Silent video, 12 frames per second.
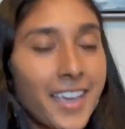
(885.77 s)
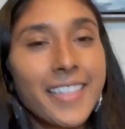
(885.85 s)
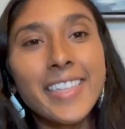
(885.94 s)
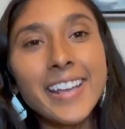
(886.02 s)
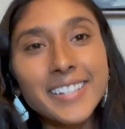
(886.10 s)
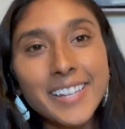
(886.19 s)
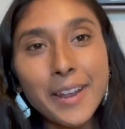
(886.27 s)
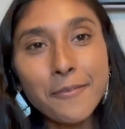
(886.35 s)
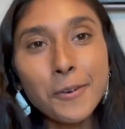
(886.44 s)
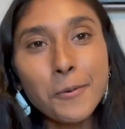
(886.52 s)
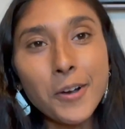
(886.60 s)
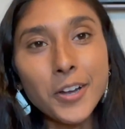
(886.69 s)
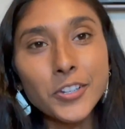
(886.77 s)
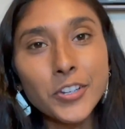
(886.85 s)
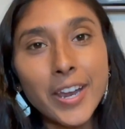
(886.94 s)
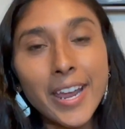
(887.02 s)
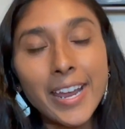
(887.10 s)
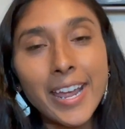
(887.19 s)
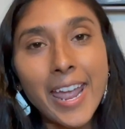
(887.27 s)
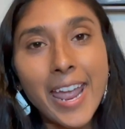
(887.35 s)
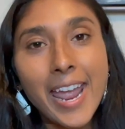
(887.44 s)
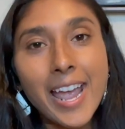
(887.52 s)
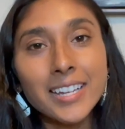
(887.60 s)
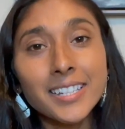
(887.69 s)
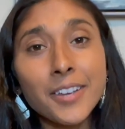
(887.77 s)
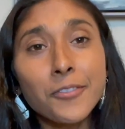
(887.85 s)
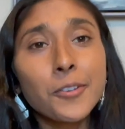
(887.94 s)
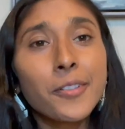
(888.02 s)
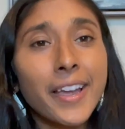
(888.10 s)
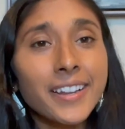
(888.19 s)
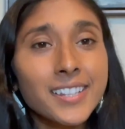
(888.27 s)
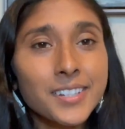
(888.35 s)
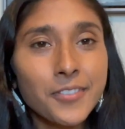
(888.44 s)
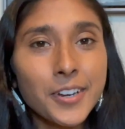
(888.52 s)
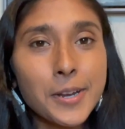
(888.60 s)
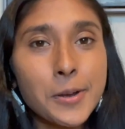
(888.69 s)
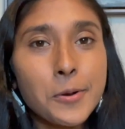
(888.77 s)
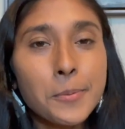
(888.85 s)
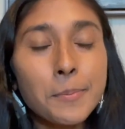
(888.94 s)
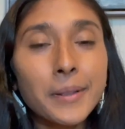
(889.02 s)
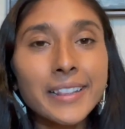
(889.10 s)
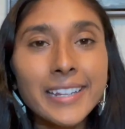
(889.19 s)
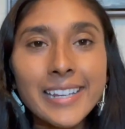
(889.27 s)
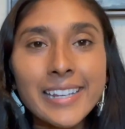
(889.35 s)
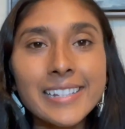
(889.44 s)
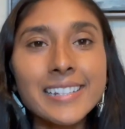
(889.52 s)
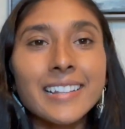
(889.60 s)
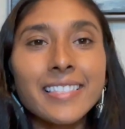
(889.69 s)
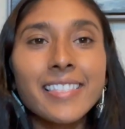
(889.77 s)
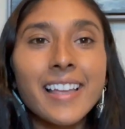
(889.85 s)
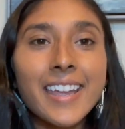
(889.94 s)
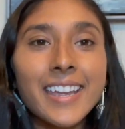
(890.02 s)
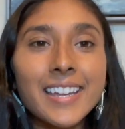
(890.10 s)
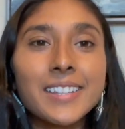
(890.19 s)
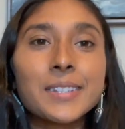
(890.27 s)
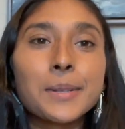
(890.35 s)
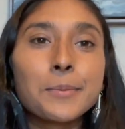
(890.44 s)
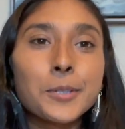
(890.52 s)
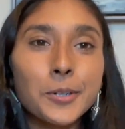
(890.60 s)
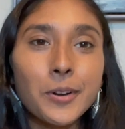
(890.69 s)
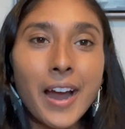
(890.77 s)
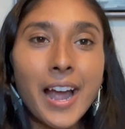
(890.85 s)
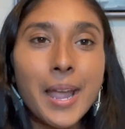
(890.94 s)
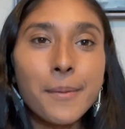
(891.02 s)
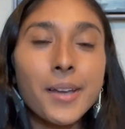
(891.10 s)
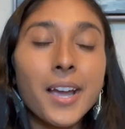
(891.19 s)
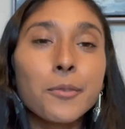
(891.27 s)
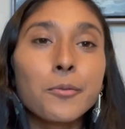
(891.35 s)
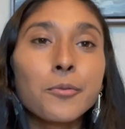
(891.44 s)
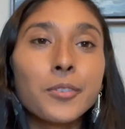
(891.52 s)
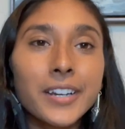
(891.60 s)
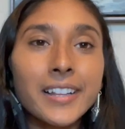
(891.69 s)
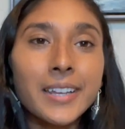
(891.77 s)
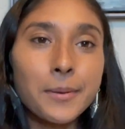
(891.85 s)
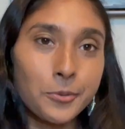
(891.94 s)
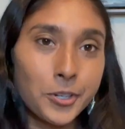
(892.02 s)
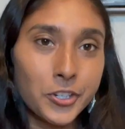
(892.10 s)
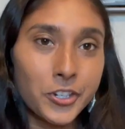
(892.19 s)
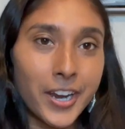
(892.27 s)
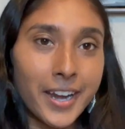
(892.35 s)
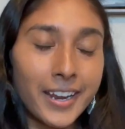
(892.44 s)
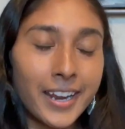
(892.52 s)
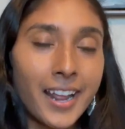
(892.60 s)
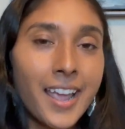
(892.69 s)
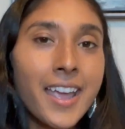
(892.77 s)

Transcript: Thanks again for watching. And if you like this video, please like and subscribe. I really appreciate it.